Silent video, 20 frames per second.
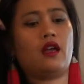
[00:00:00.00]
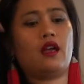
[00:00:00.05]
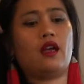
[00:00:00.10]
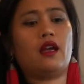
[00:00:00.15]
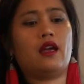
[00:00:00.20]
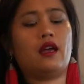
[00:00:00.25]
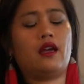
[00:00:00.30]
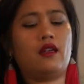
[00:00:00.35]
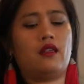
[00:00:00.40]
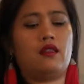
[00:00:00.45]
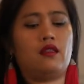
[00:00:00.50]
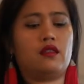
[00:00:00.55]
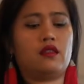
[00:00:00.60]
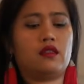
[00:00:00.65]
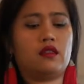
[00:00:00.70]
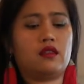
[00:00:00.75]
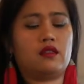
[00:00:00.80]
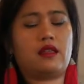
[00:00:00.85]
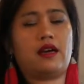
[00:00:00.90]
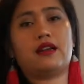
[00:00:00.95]

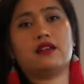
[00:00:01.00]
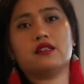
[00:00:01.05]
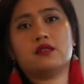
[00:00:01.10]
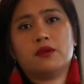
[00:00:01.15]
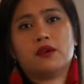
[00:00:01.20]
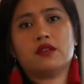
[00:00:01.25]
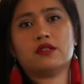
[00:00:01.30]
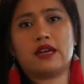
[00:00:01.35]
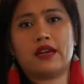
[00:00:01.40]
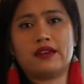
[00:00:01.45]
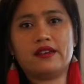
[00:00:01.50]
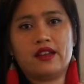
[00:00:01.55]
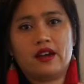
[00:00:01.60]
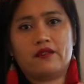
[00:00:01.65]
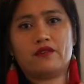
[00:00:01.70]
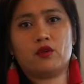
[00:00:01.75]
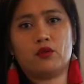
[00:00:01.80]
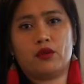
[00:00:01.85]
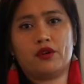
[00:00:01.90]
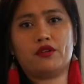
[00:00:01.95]
and that is because I
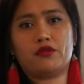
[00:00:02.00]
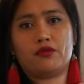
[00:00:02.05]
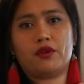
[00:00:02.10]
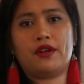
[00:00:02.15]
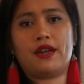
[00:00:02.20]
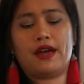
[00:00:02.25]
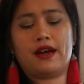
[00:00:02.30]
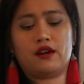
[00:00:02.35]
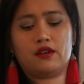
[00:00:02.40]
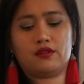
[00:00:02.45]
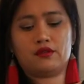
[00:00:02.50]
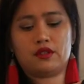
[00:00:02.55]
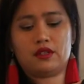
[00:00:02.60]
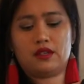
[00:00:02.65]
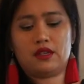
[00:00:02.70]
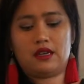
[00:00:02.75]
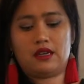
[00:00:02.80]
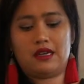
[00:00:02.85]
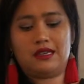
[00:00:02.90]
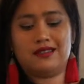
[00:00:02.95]
never want to run out,
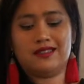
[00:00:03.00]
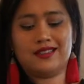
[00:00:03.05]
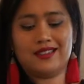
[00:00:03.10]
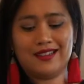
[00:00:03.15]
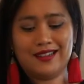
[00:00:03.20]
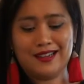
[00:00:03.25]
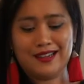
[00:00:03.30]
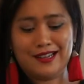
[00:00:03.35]
and